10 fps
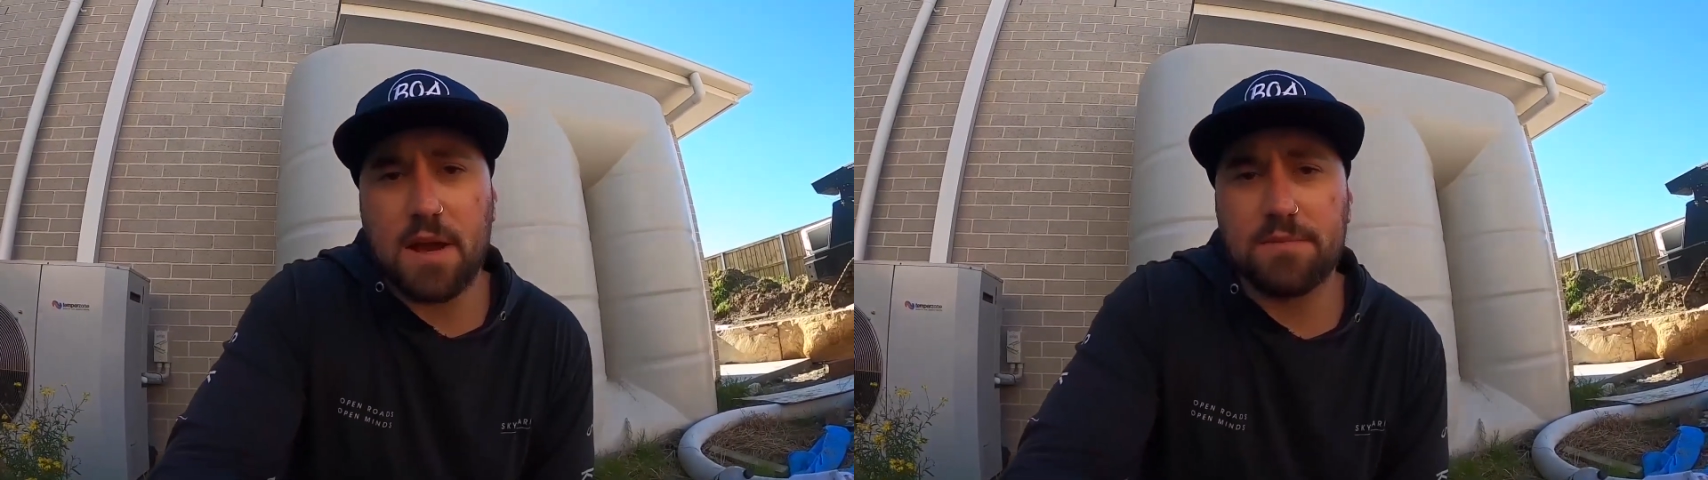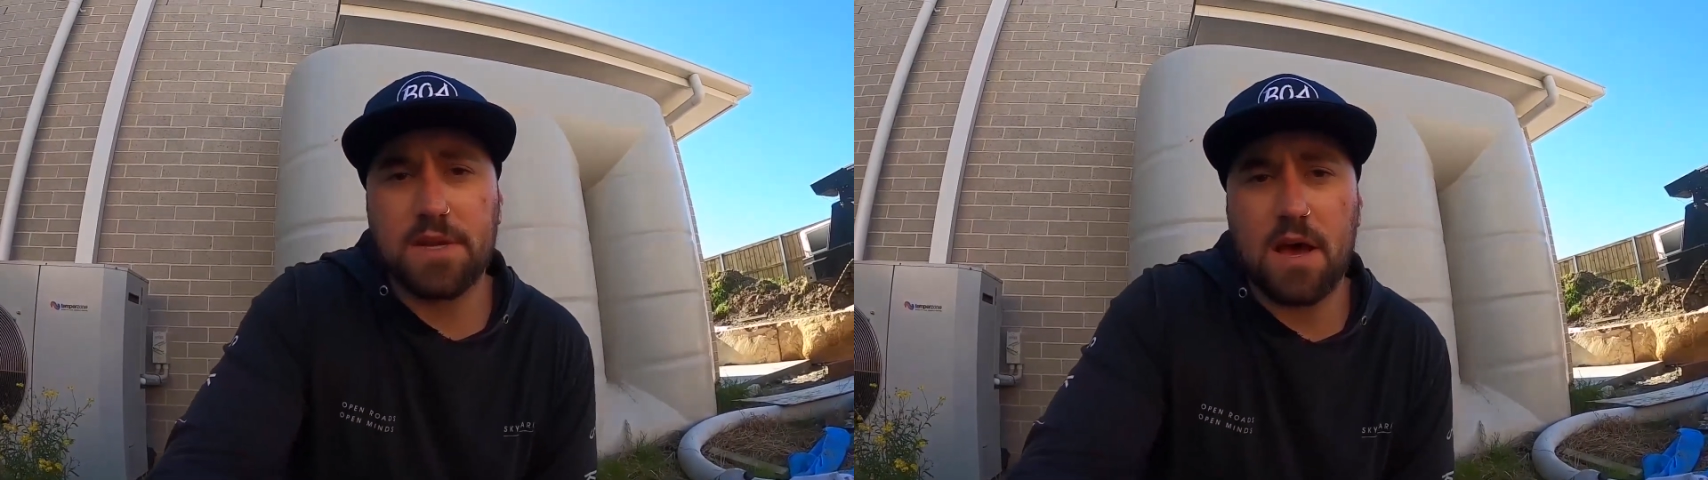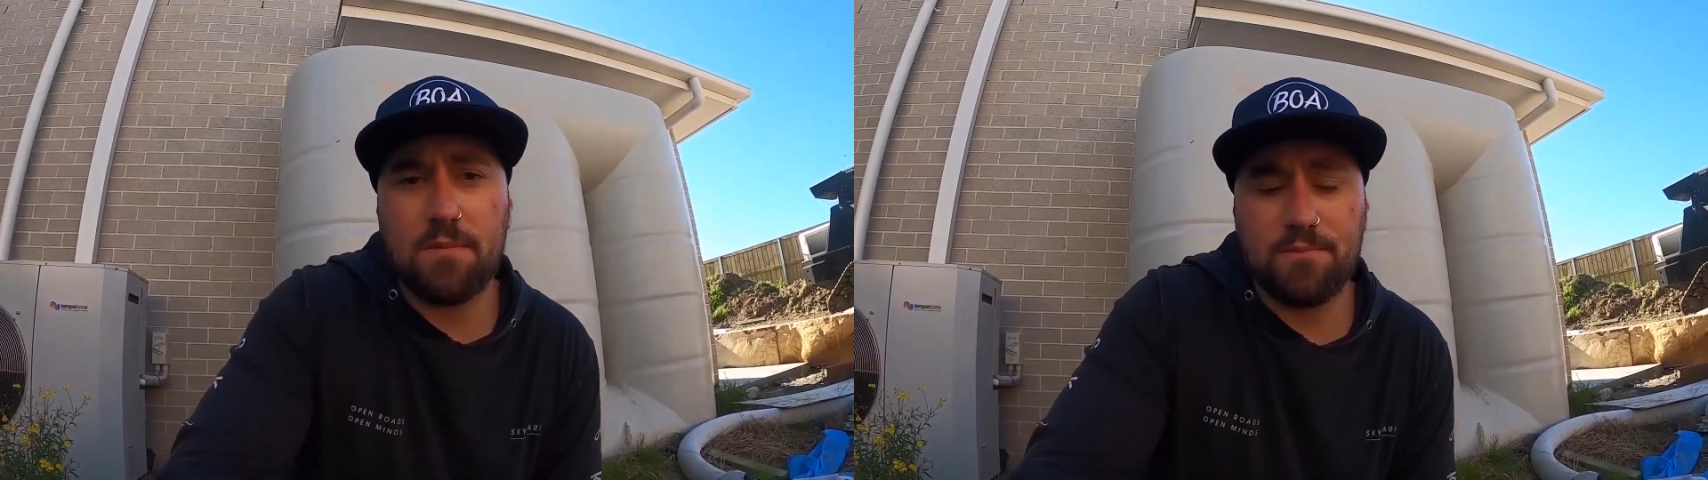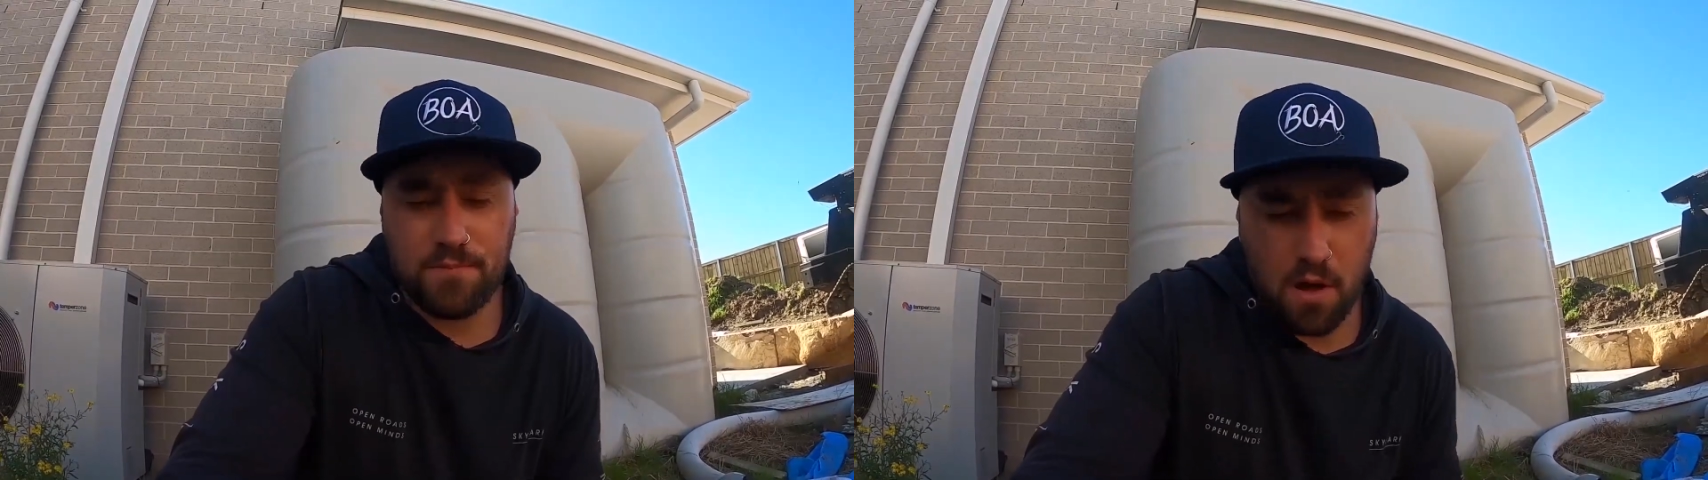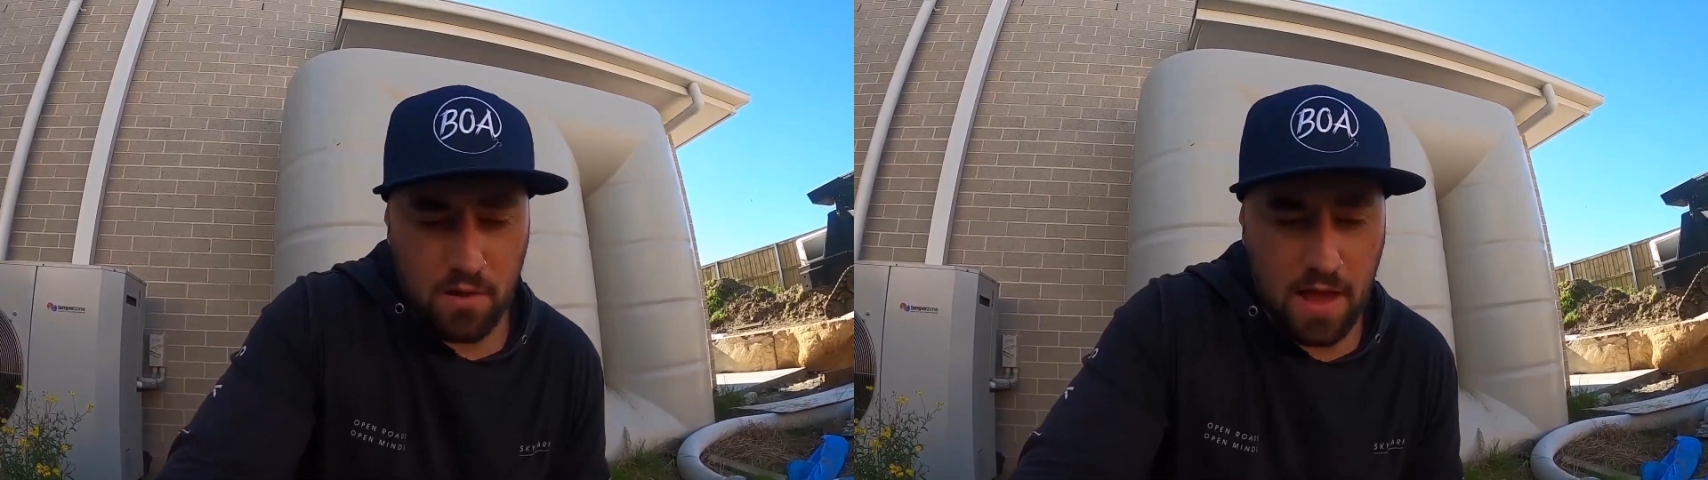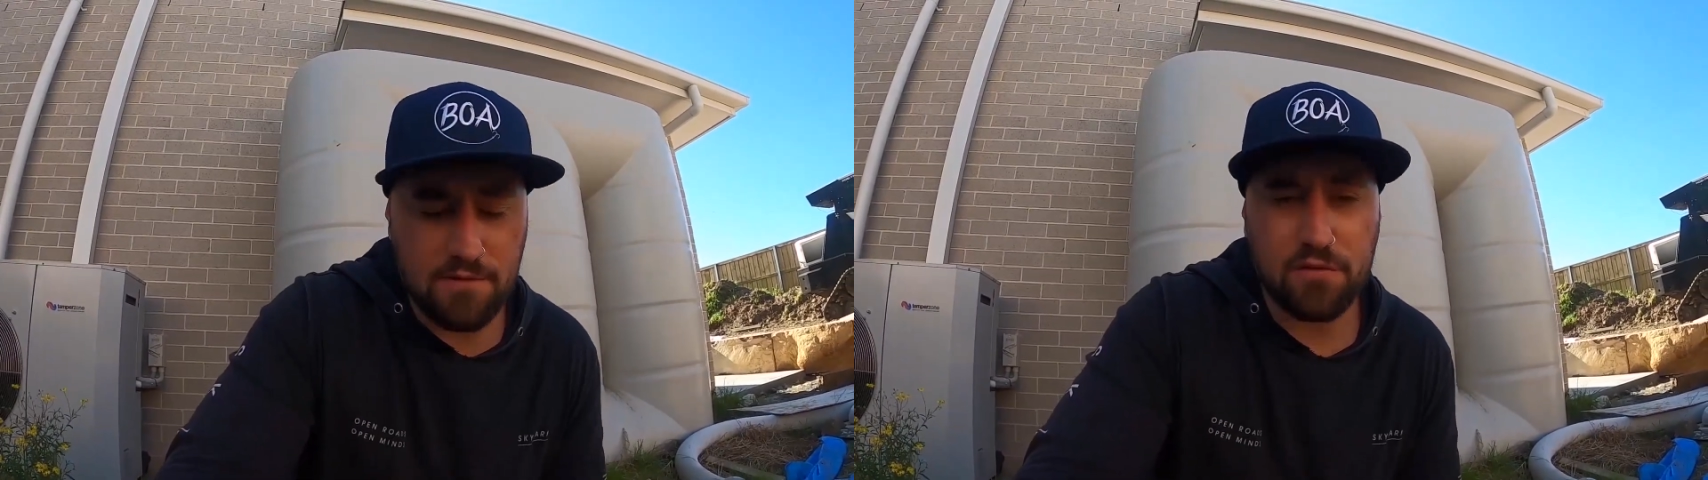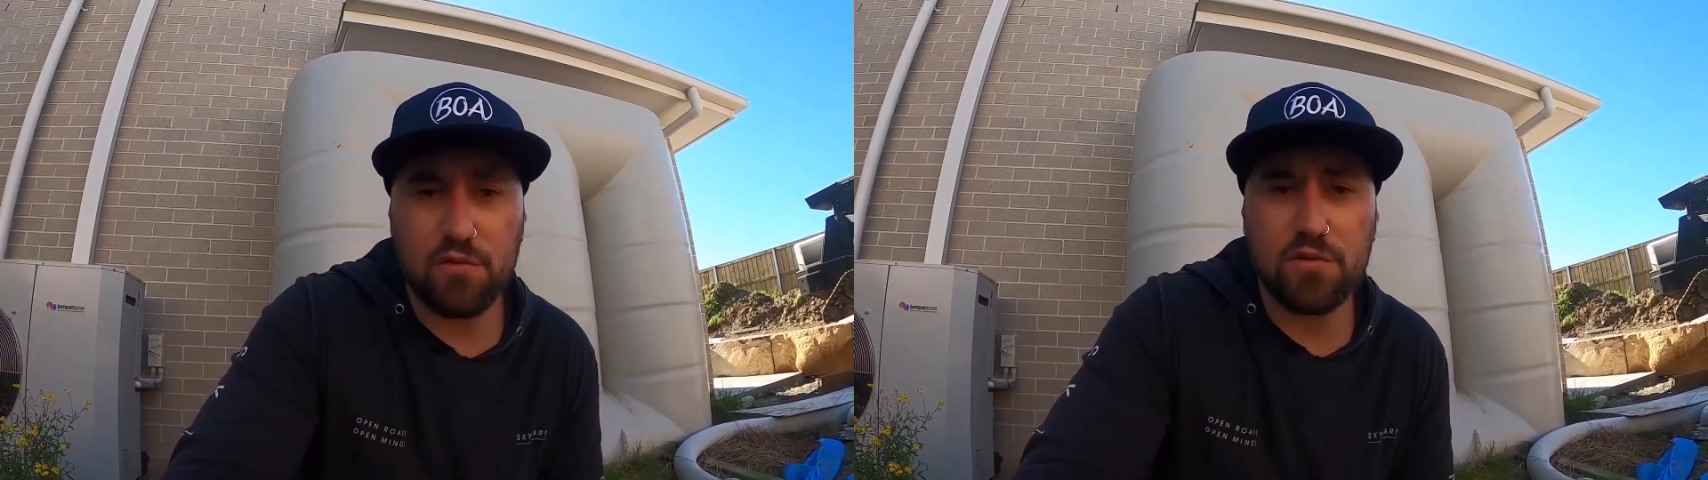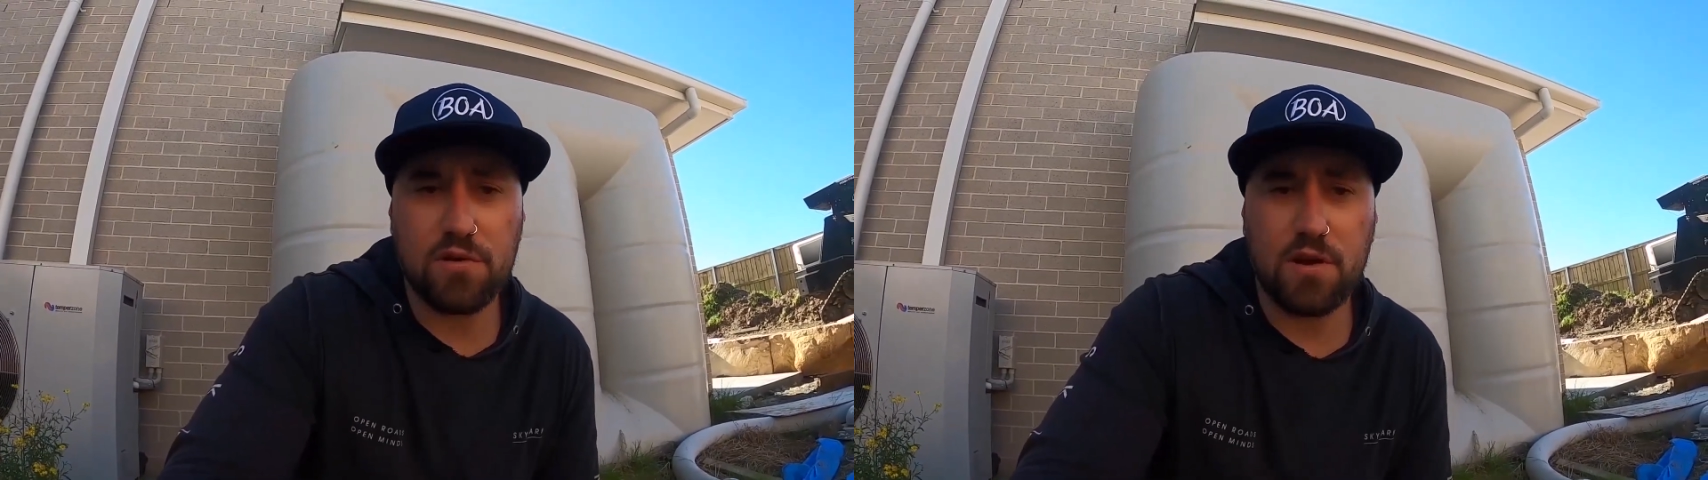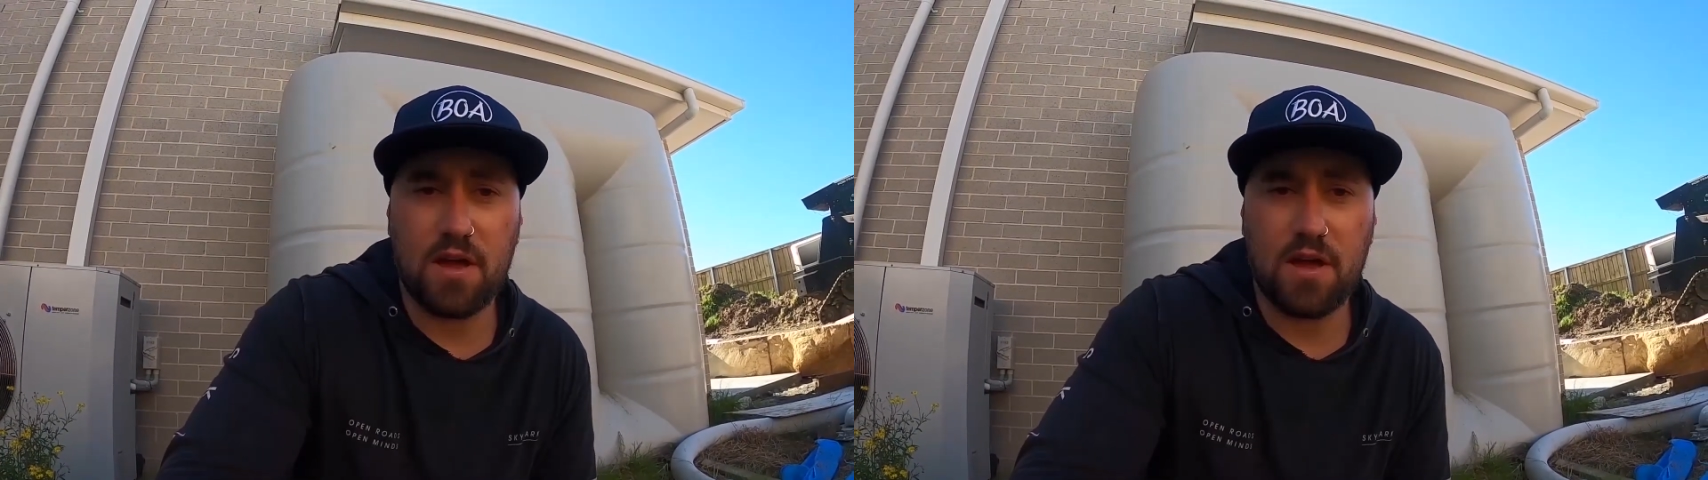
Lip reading: comes up, I'll have a look.